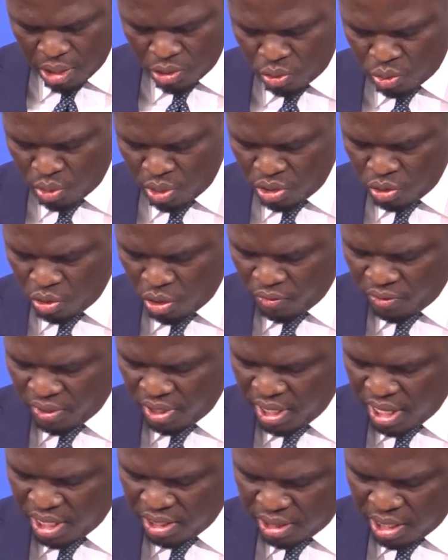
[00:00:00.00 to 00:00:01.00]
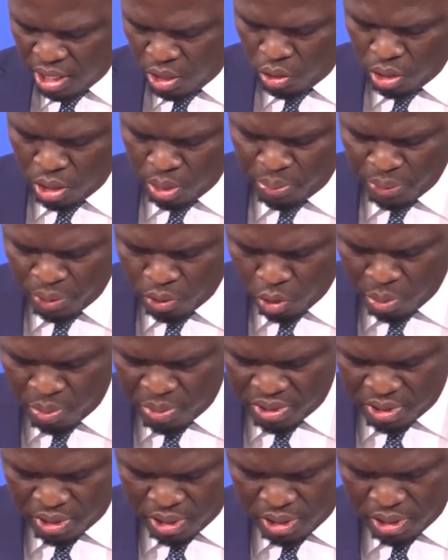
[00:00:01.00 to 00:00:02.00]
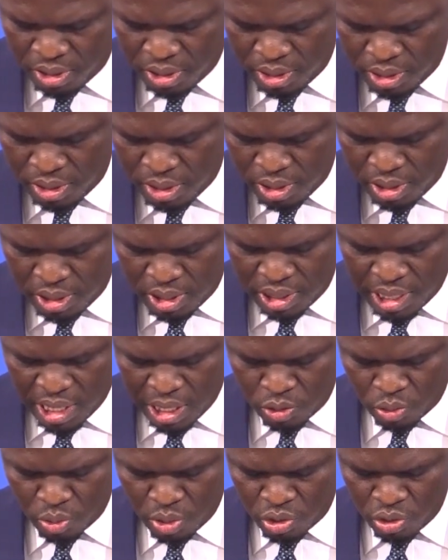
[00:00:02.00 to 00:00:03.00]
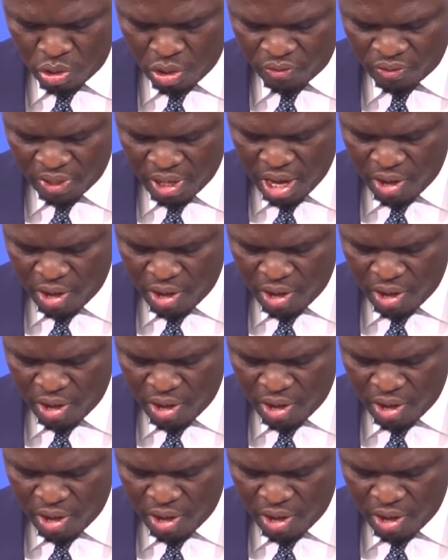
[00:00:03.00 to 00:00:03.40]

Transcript: Association of the National Olympic Committee, the Association of the